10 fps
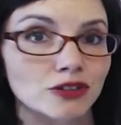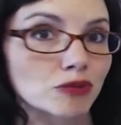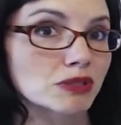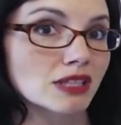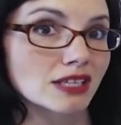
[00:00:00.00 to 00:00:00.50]

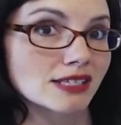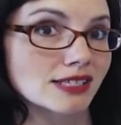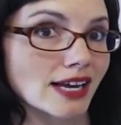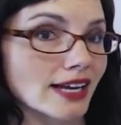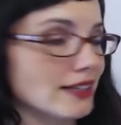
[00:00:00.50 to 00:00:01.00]
group to this
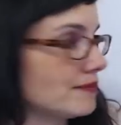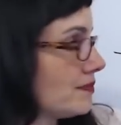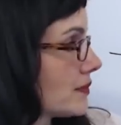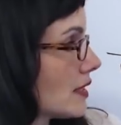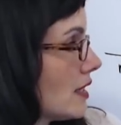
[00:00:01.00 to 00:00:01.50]
side
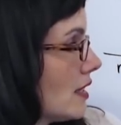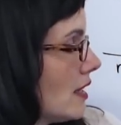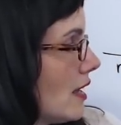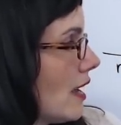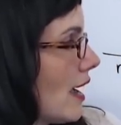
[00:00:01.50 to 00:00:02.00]

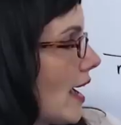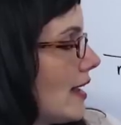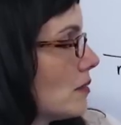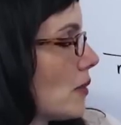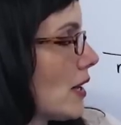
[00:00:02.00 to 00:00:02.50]

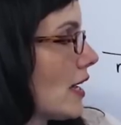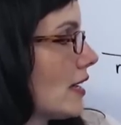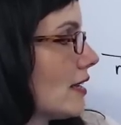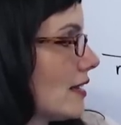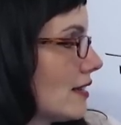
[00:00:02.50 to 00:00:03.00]
and my
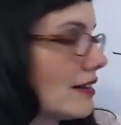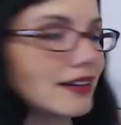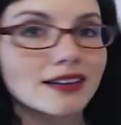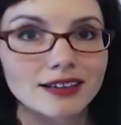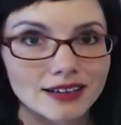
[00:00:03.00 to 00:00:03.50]

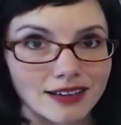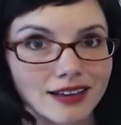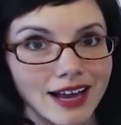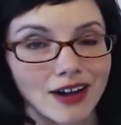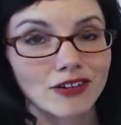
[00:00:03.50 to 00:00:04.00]

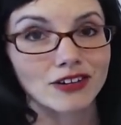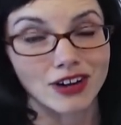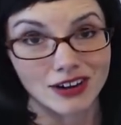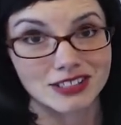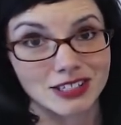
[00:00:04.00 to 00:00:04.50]

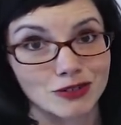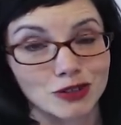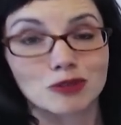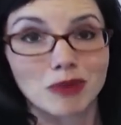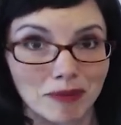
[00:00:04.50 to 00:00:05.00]
oxy
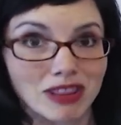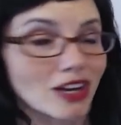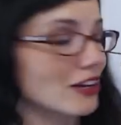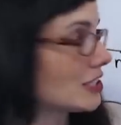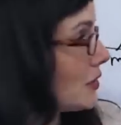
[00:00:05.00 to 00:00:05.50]
group, my
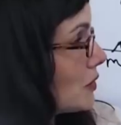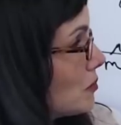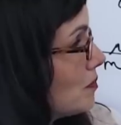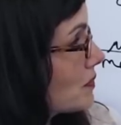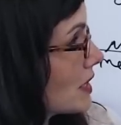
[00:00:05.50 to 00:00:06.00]
methoxy group,
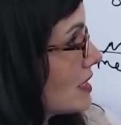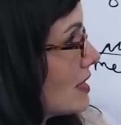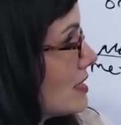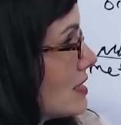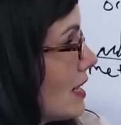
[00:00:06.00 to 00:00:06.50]
to
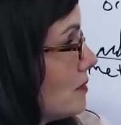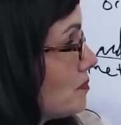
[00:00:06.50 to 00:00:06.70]
this side.